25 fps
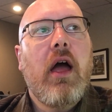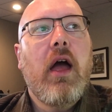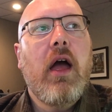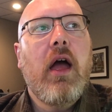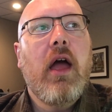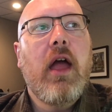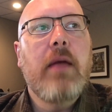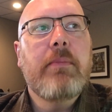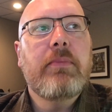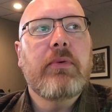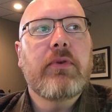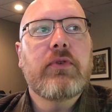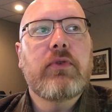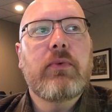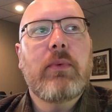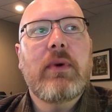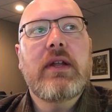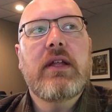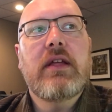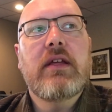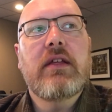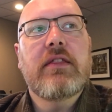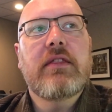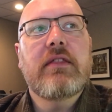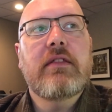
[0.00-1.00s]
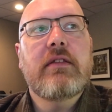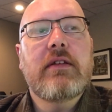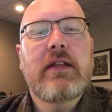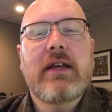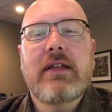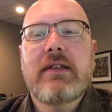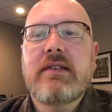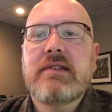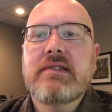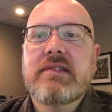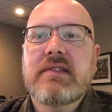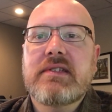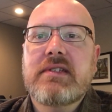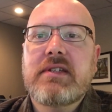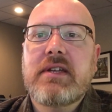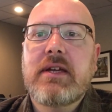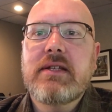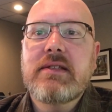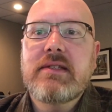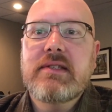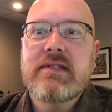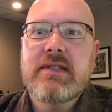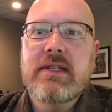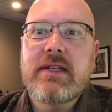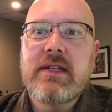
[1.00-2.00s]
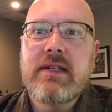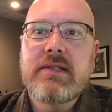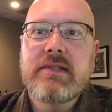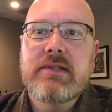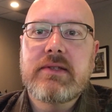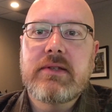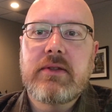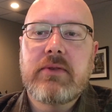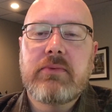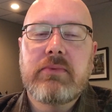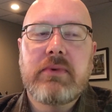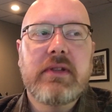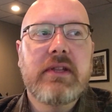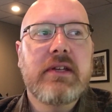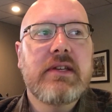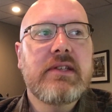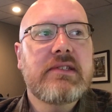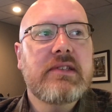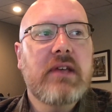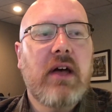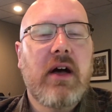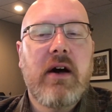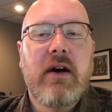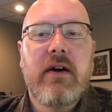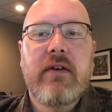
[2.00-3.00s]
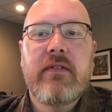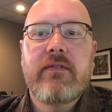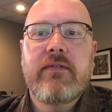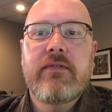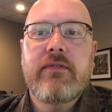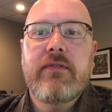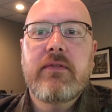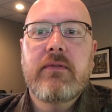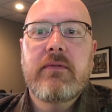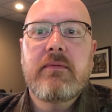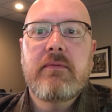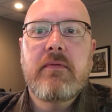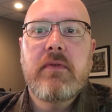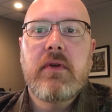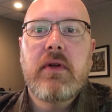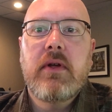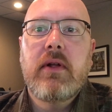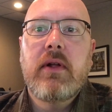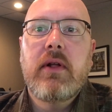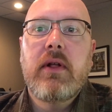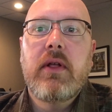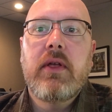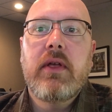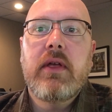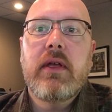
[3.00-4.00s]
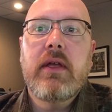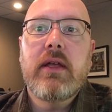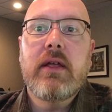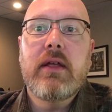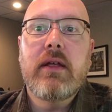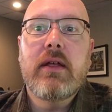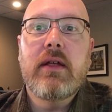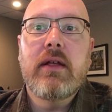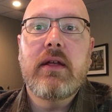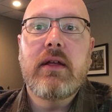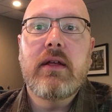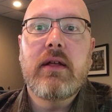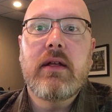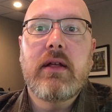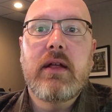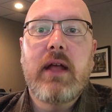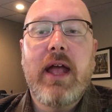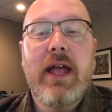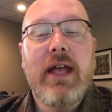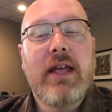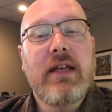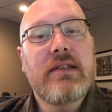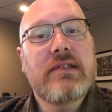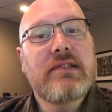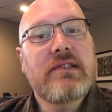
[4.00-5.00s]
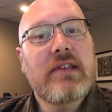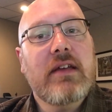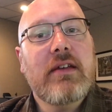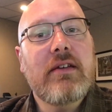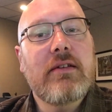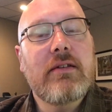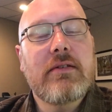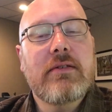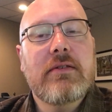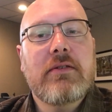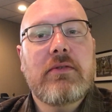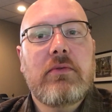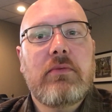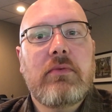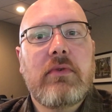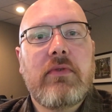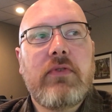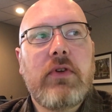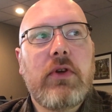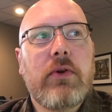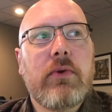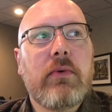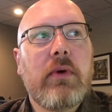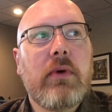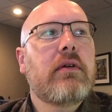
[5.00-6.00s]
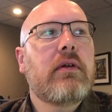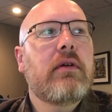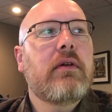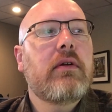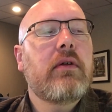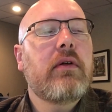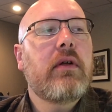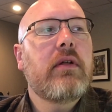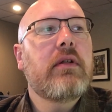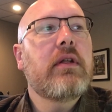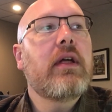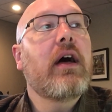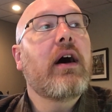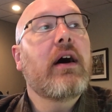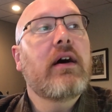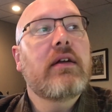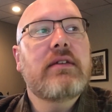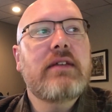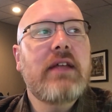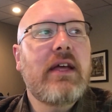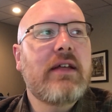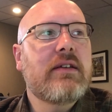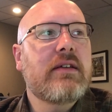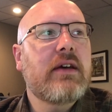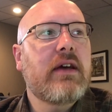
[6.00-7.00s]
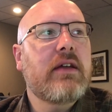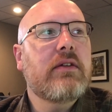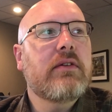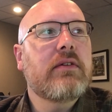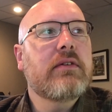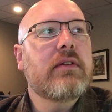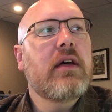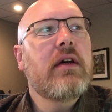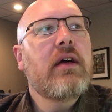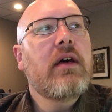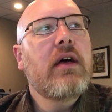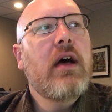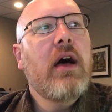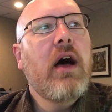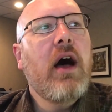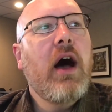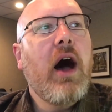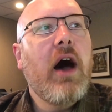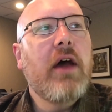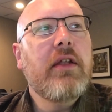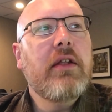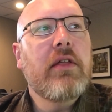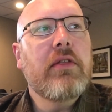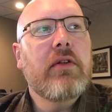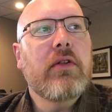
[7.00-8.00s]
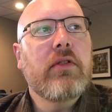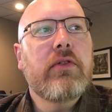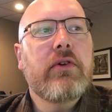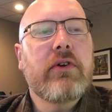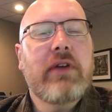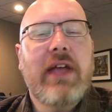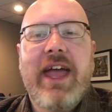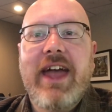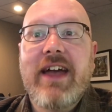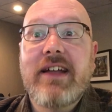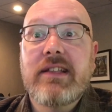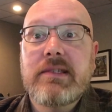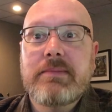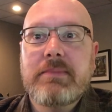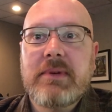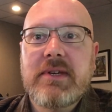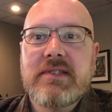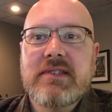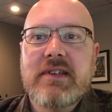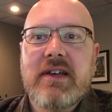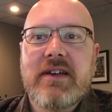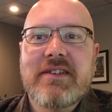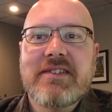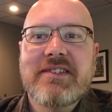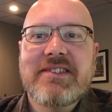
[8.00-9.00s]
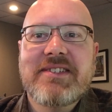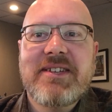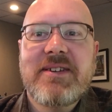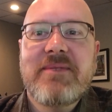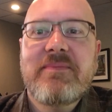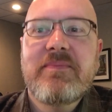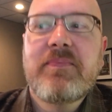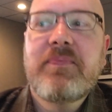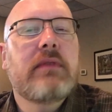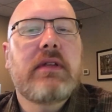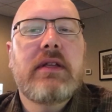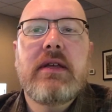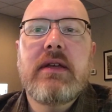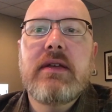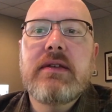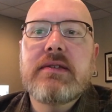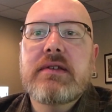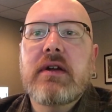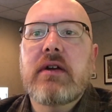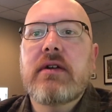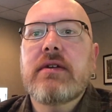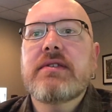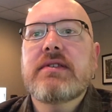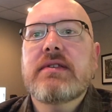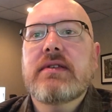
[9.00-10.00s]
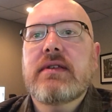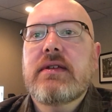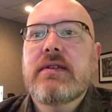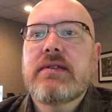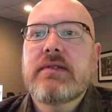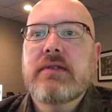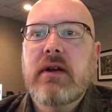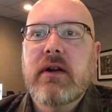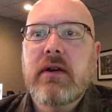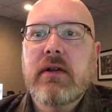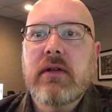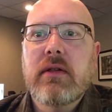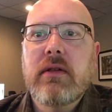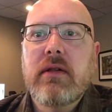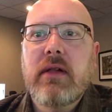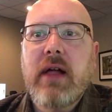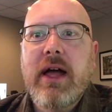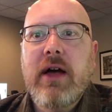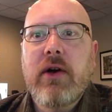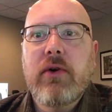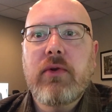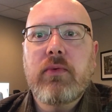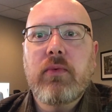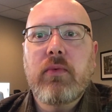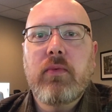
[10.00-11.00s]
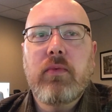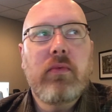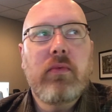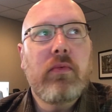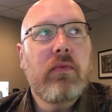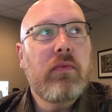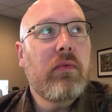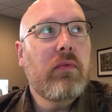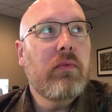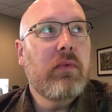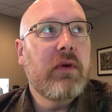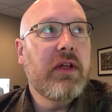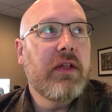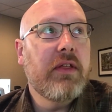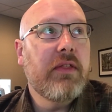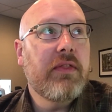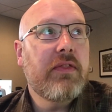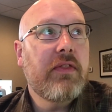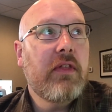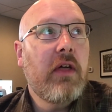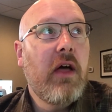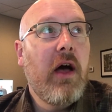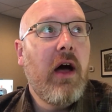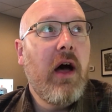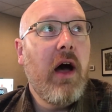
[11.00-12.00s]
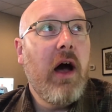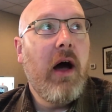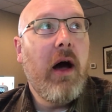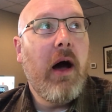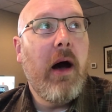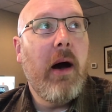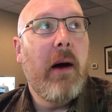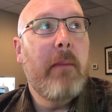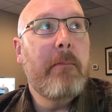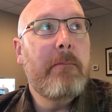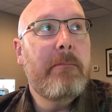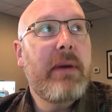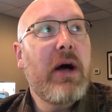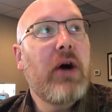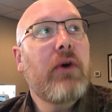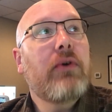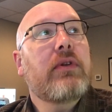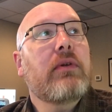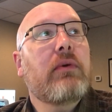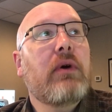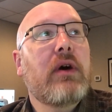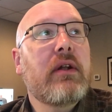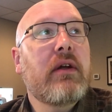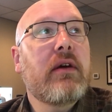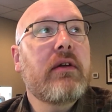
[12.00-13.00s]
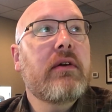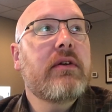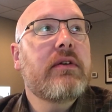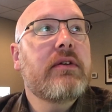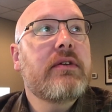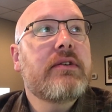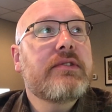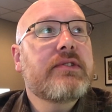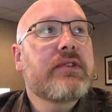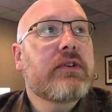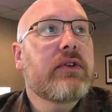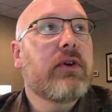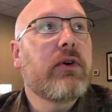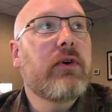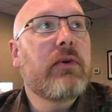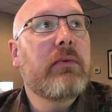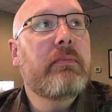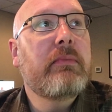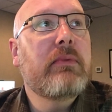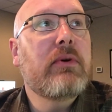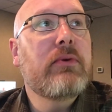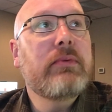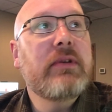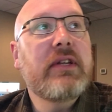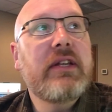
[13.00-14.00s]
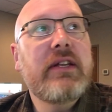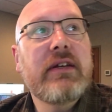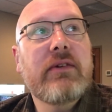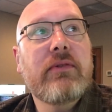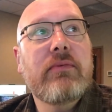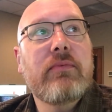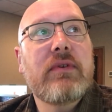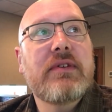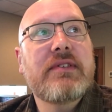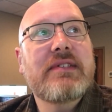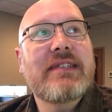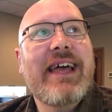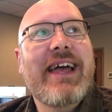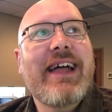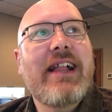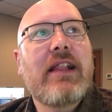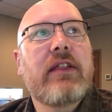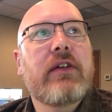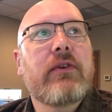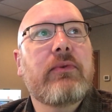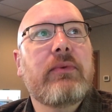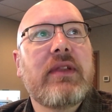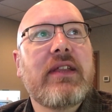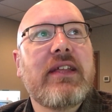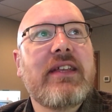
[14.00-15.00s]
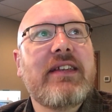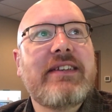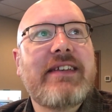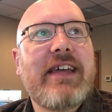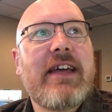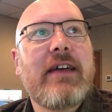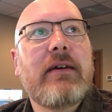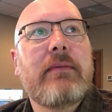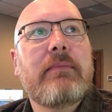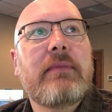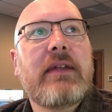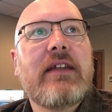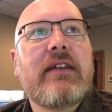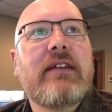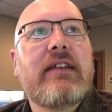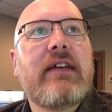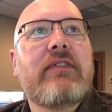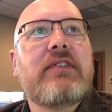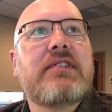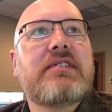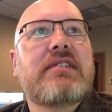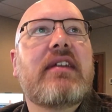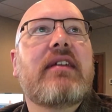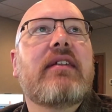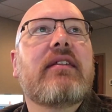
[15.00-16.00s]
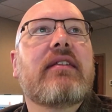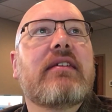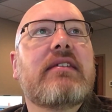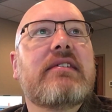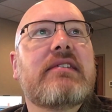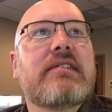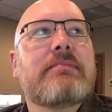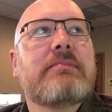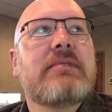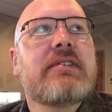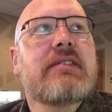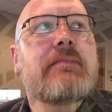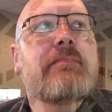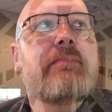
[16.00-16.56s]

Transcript: April 20th, 1968 sees the release of a second review entitled Another Look at Space Odyssey. He starts his article out with, about 100 years ago, Moby Dick was eloquently damned and devastatingly dismissed